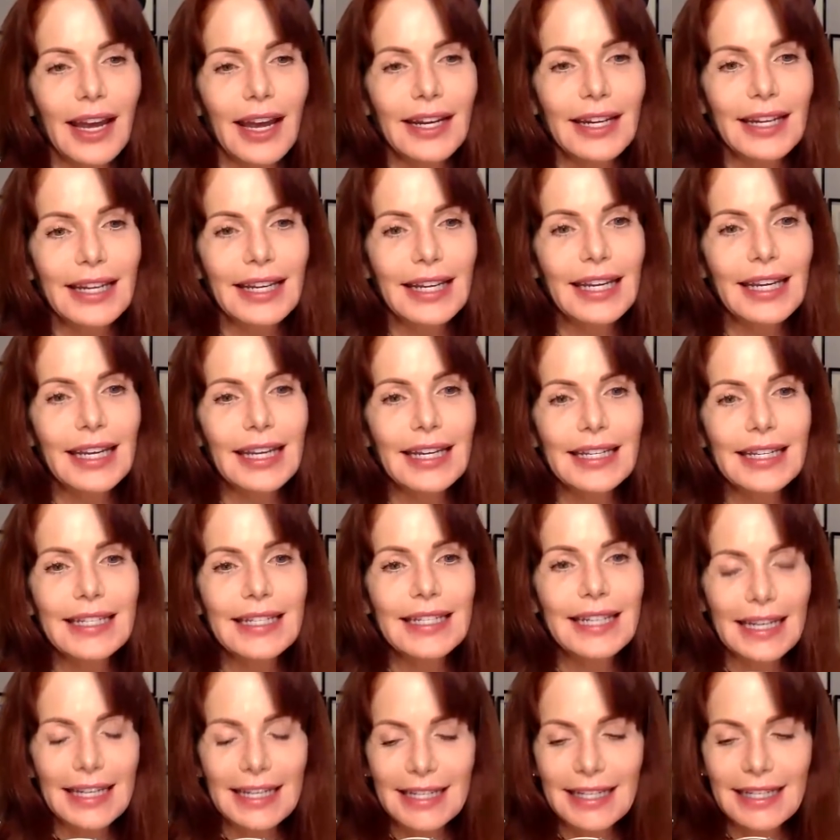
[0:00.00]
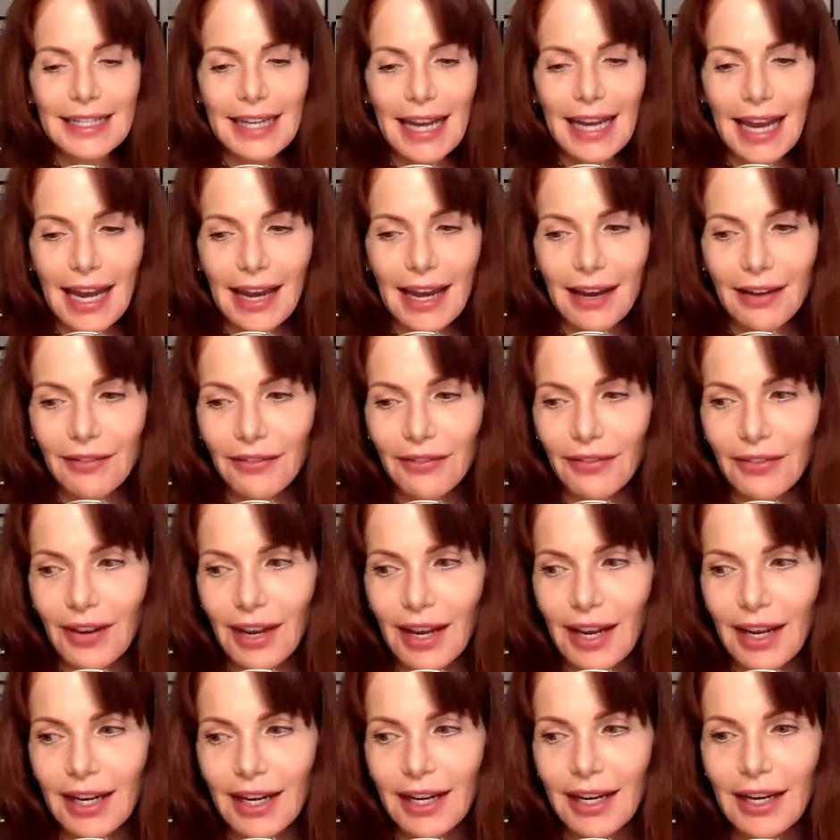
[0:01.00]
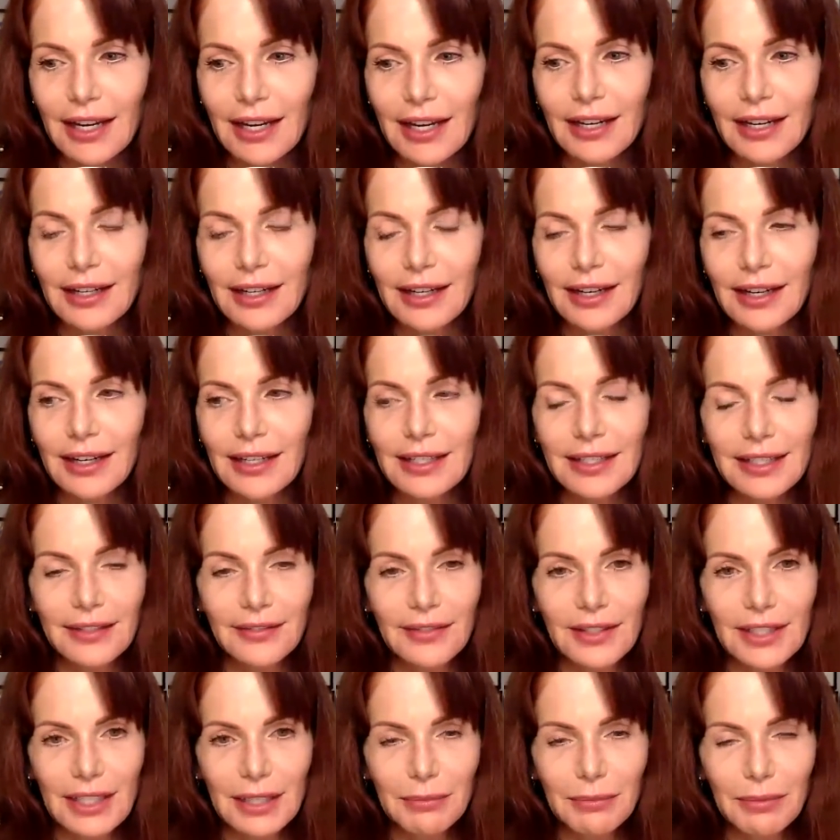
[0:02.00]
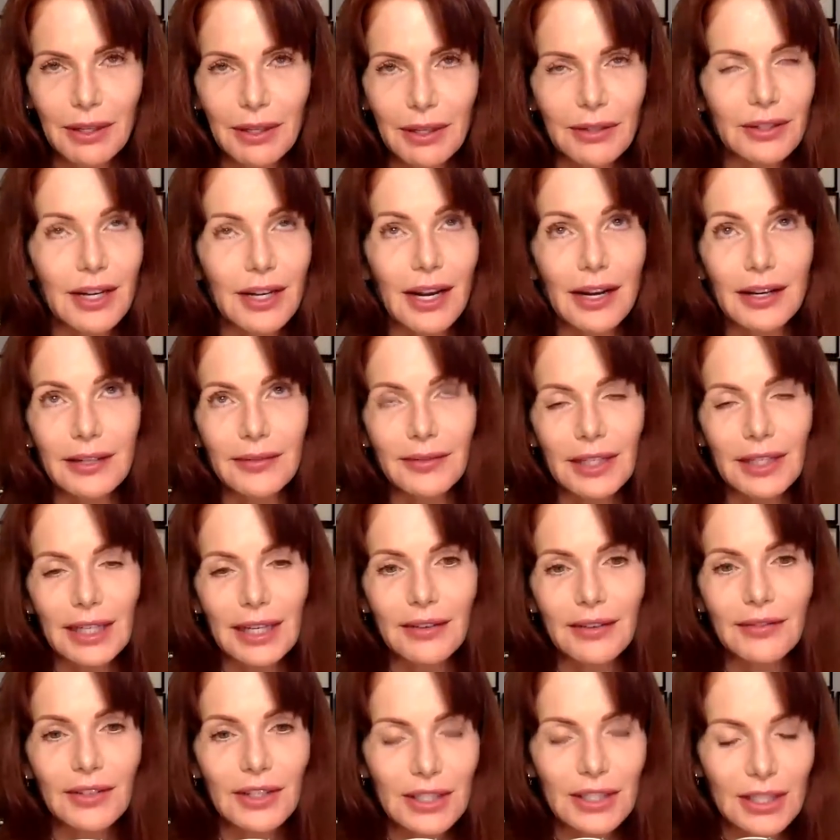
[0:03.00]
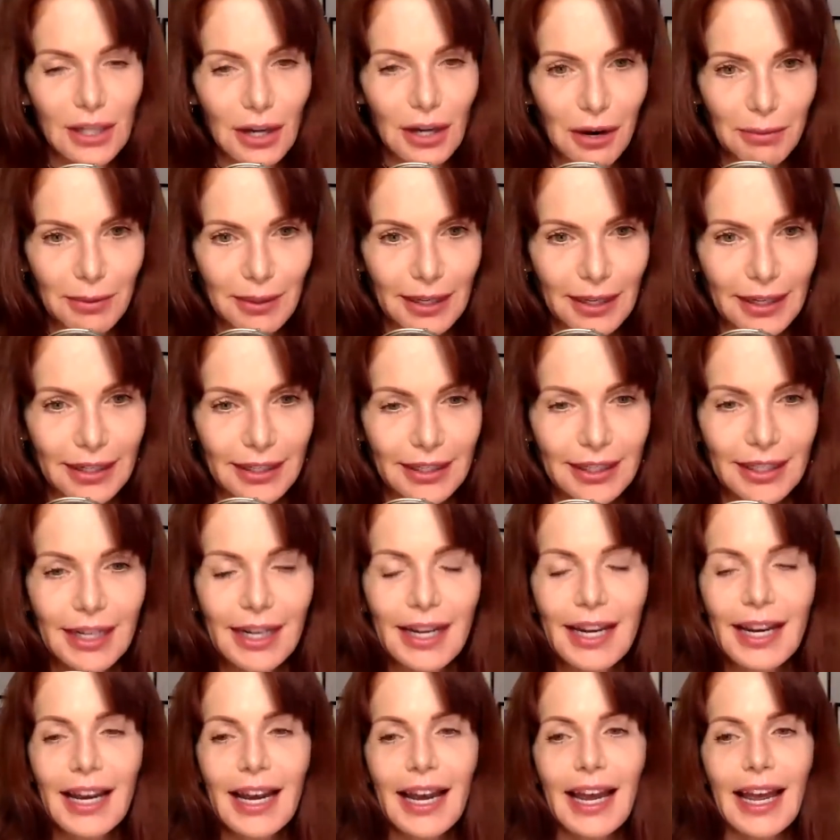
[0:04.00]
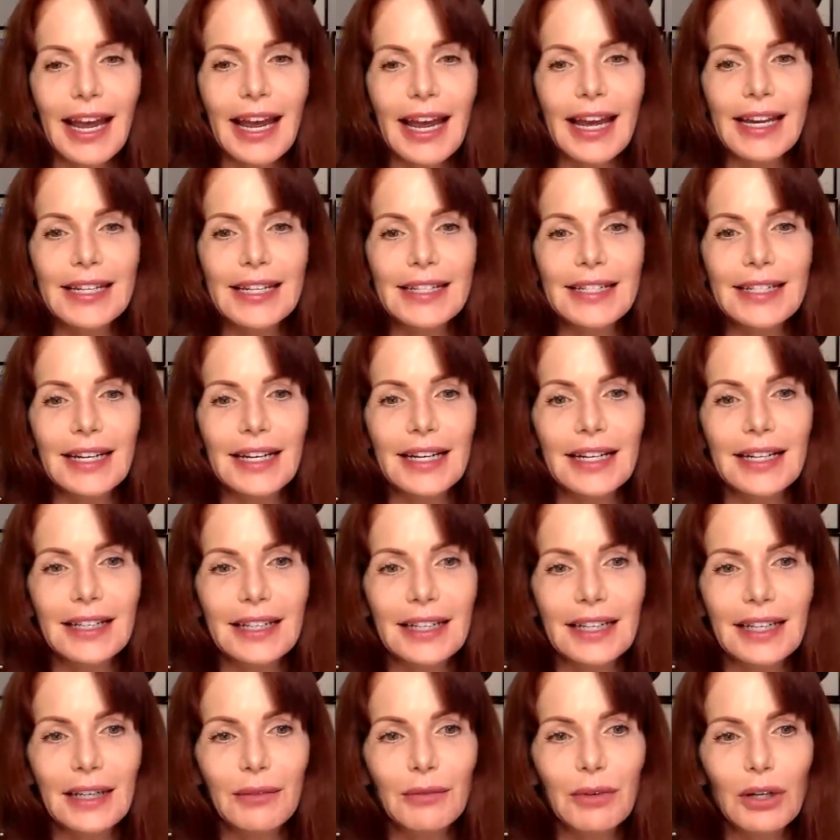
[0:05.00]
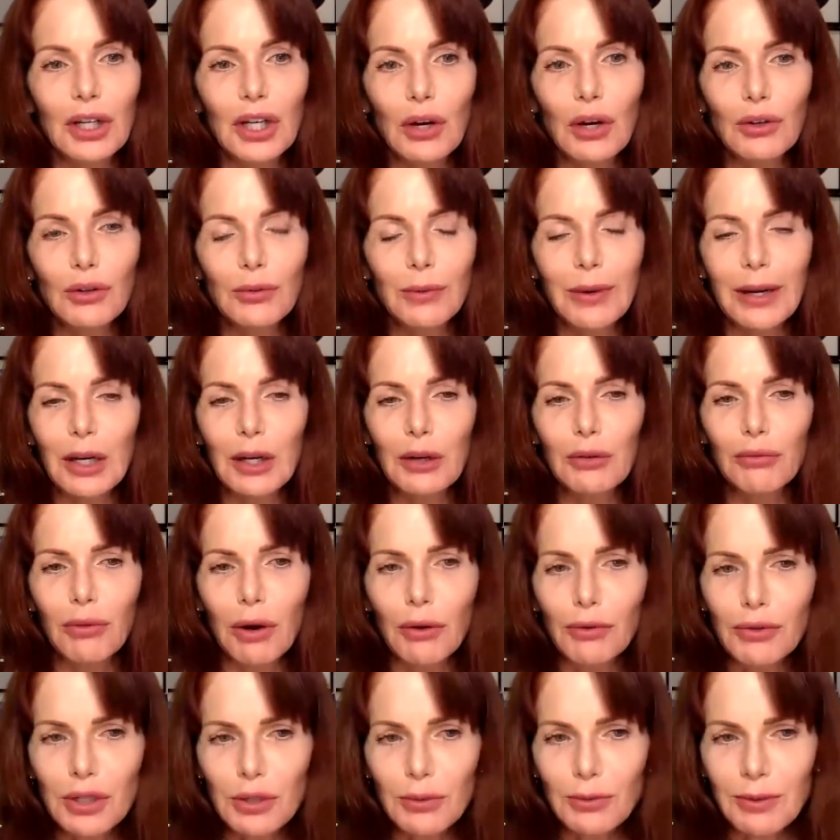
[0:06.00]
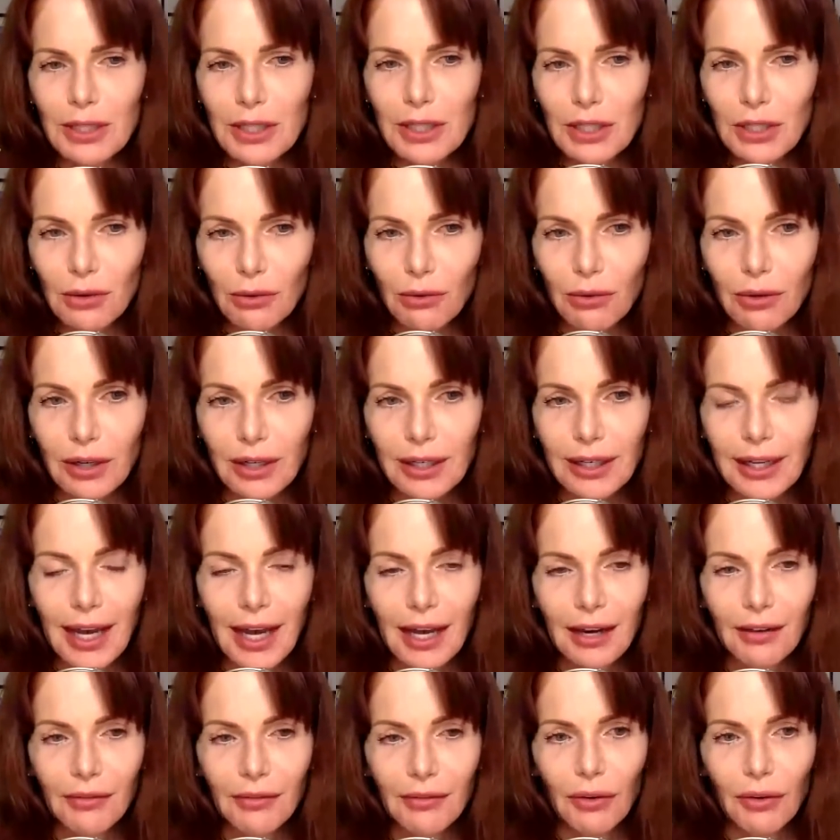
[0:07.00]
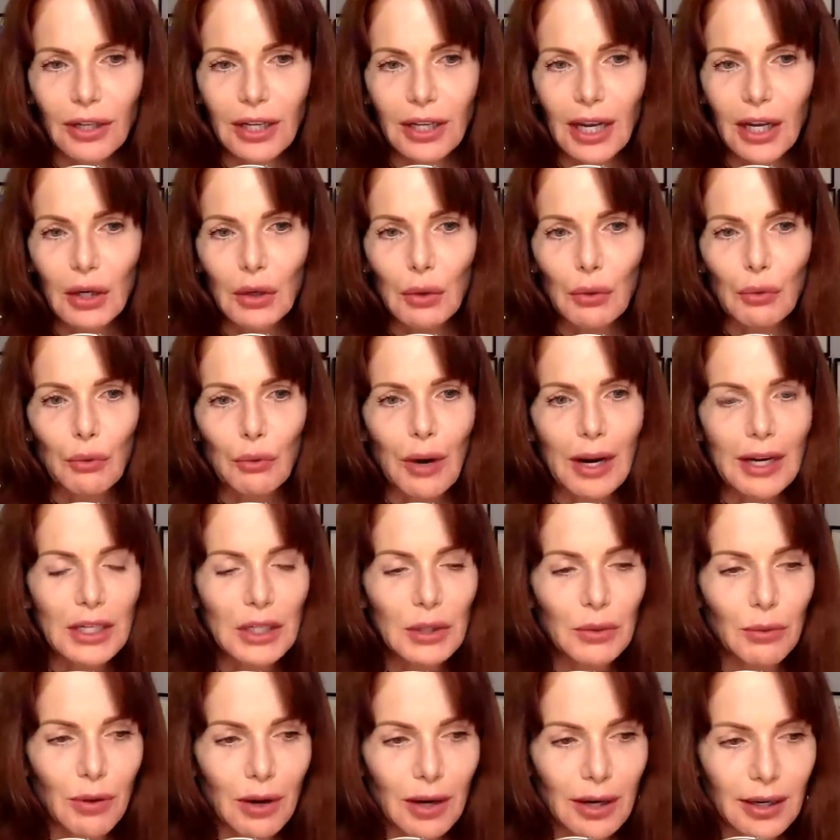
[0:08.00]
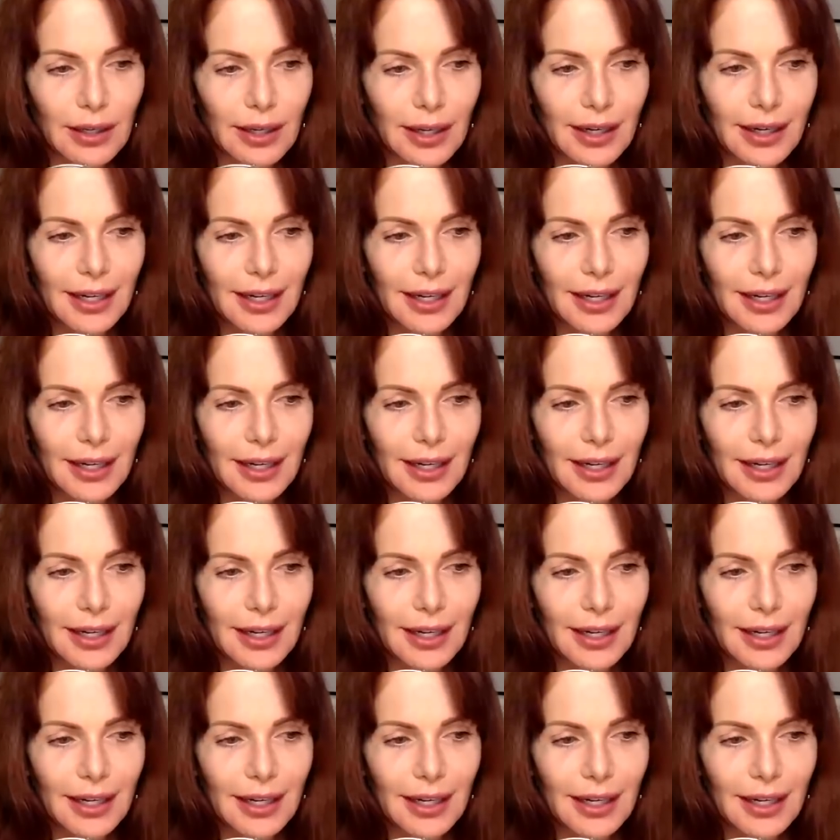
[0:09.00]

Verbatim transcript: and he didn't have a uh, a DVD player, not DVD, a VCR player, right. and uh, he would go to a grocery store in California and rent one.